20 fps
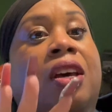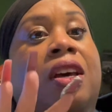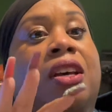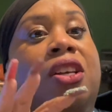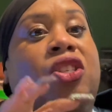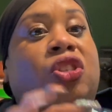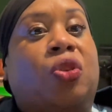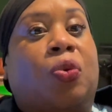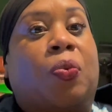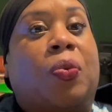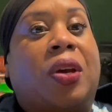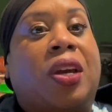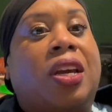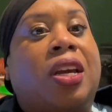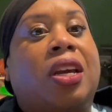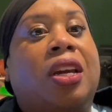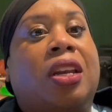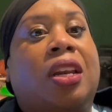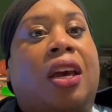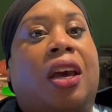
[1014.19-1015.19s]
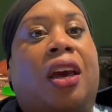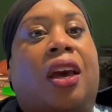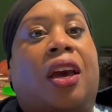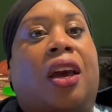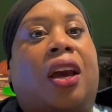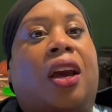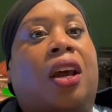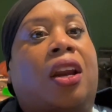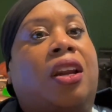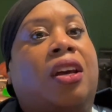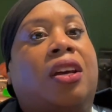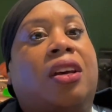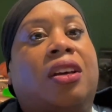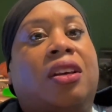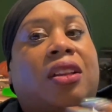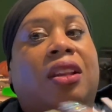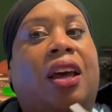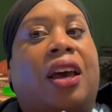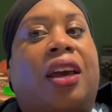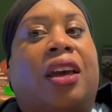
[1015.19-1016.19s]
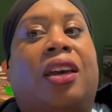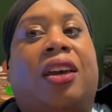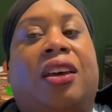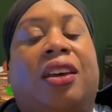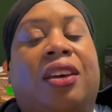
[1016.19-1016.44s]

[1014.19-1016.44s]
serene and, like,